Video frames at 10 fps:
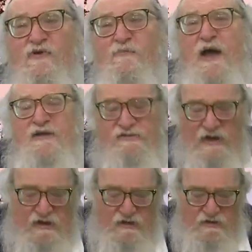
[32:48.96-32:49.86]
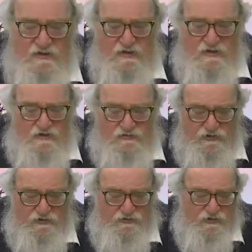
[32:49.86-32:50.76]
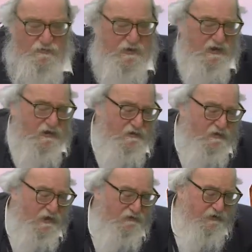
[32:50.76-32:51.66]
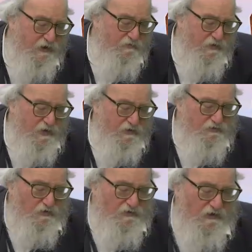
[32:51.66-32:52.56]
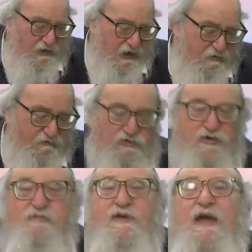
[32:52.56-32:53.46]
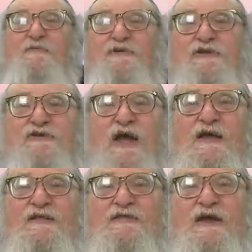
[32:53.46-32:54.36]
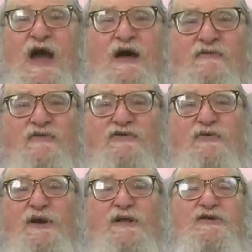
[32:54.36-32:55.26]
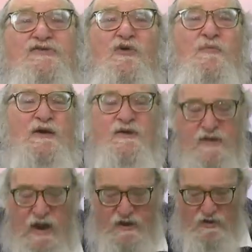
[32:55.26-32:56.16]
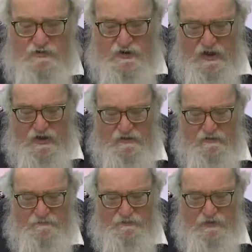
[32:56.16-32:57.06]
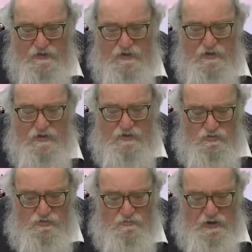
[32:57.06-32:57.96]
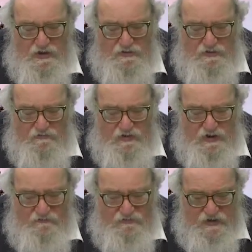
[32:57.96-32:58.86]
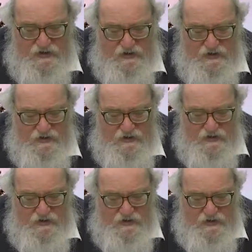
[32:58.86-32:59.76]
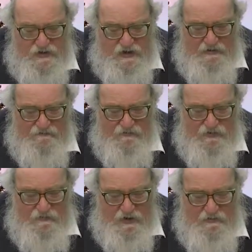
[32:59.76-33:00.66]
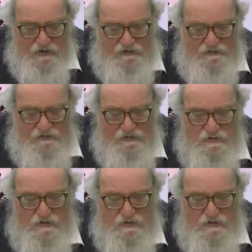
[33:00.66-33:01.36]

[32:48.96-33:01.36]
for my sake. So there shouldn't be a chilul Hashem. So Sancheiriv shouldn't be able to say that the God of Israel is no better than any other God. U'l'man David avdi, and for the merit